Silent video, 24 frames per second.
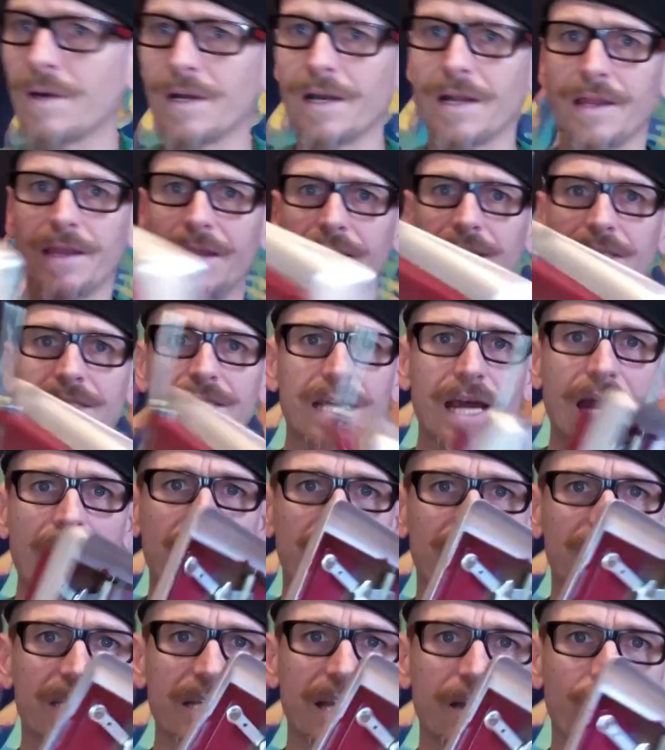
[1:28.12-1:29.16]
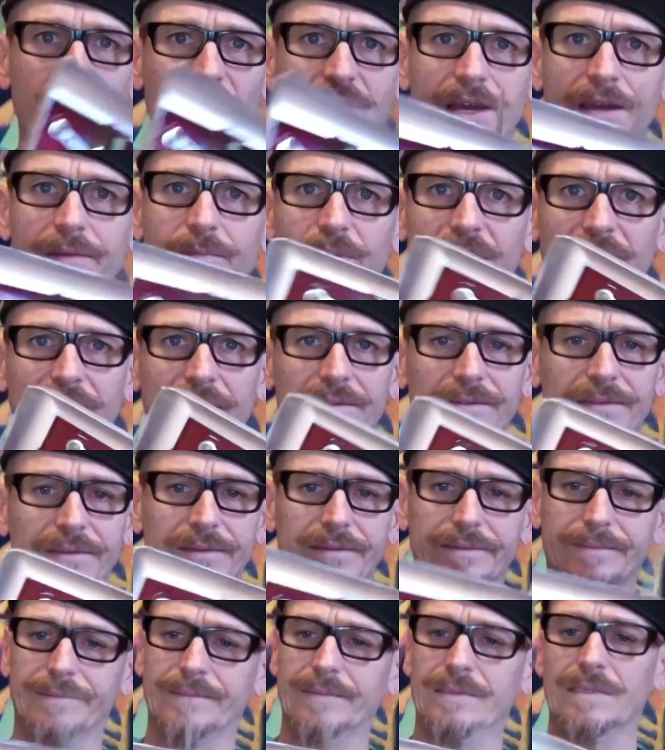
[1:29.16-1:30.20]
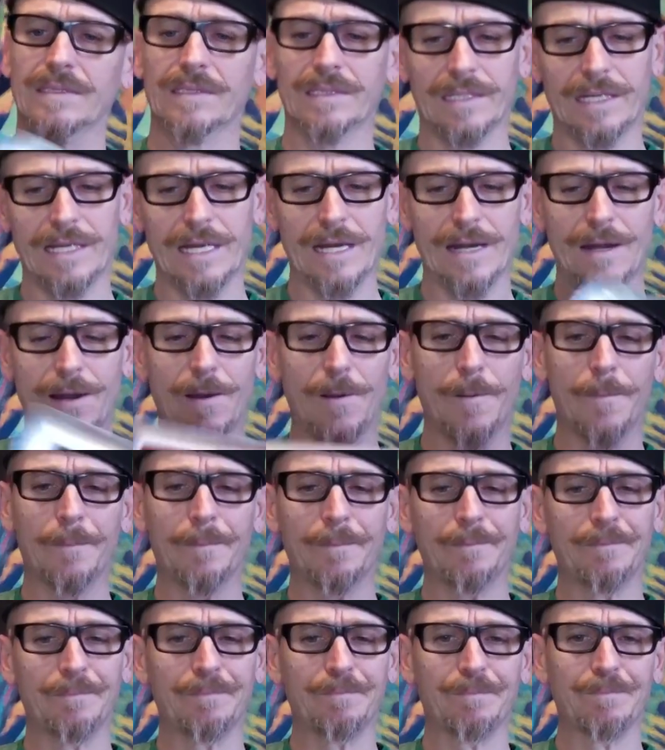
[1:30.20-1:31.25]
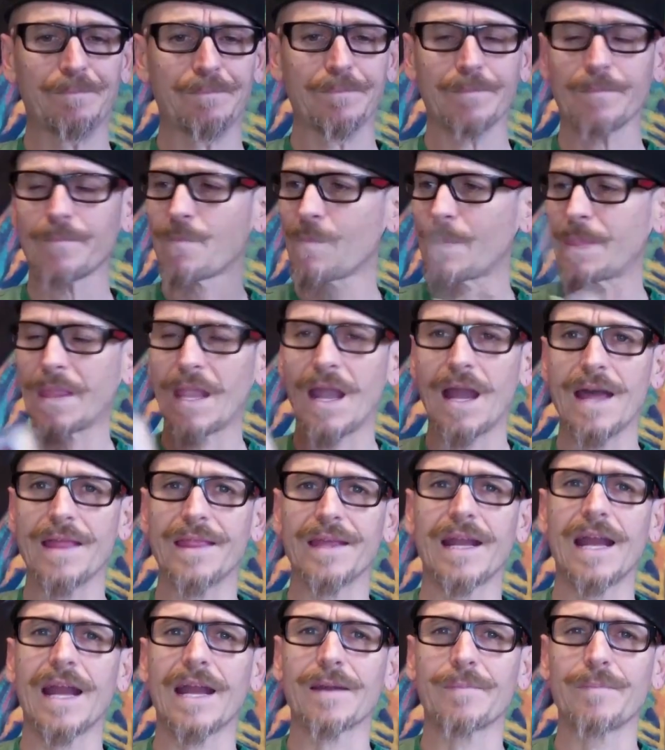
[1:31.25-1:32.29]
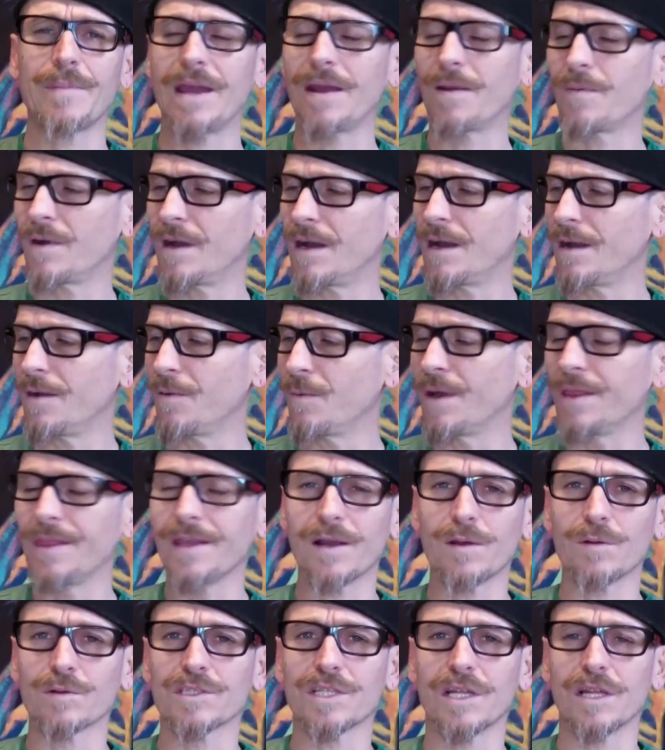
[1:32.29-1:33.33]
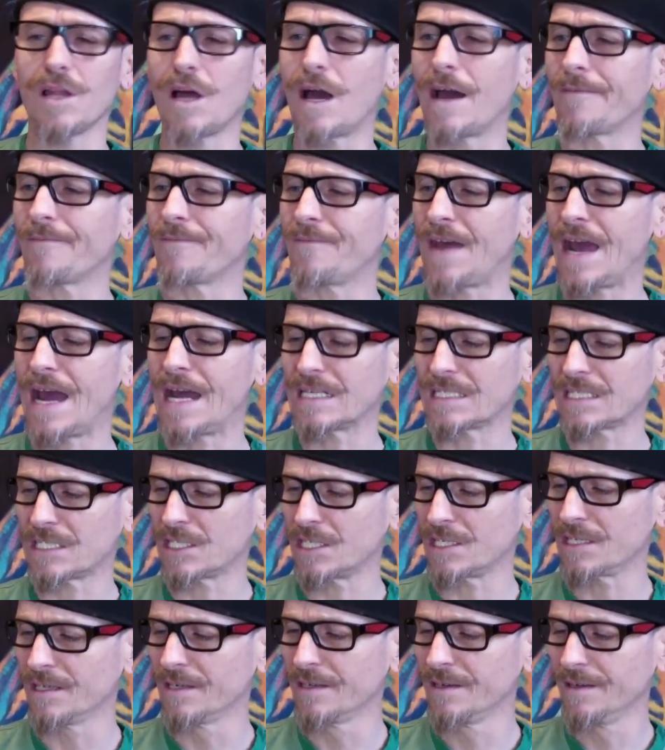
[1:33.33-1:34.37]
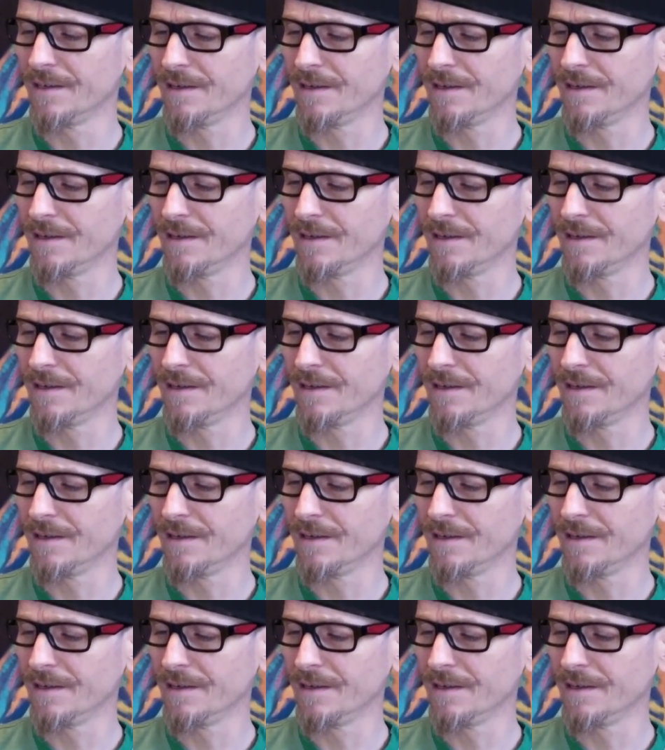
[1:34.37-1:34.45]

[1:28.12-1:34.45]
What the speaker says: one of these. Kind of the same thing, but I don't know. I think I can make one that goes a lot faster.